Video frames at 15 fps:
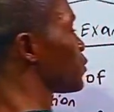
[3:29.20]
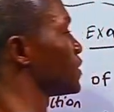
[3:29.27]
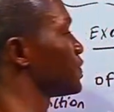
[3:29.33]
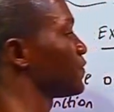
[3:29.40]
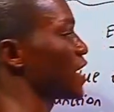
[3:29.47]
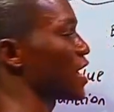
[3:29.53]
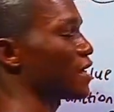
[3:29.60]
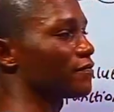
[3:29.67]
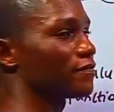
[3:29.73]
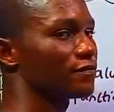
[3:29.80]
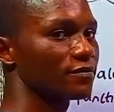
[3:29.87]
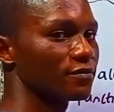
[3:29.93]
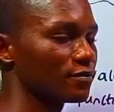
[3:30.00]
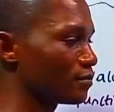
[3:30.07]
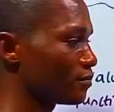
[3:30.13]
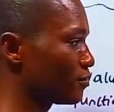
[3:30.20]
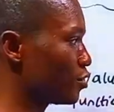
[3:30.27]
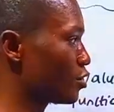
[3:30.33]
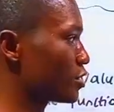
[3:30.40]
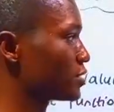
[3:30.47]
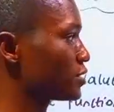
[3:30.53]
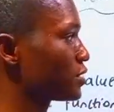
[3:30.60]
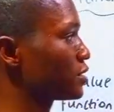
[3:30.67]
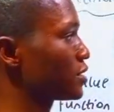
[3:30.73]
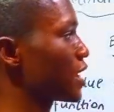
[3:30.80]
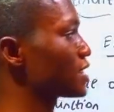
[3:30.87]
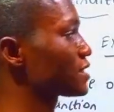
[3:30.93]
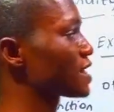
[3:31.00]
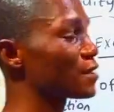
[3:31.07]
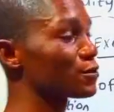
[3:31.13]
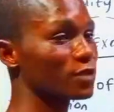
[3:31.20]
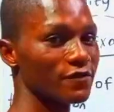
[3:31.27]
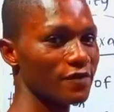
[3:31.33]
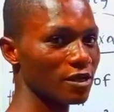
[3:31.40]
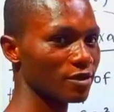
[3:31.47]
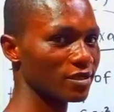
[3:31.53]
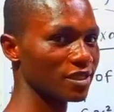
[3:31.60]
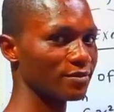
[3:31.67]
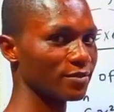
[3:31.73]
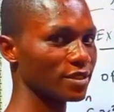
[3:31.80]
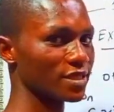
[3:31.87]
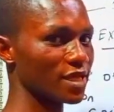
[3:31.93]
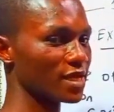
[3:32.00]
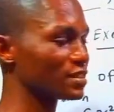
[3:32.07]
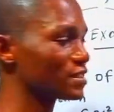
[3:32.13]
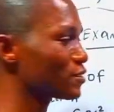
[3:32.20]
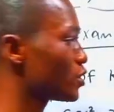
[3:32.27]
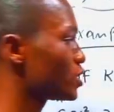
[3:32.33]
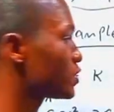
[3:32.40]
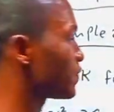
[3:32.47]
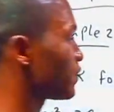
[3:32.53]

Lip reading: with 5 because that's how to evaluate limits. X is going to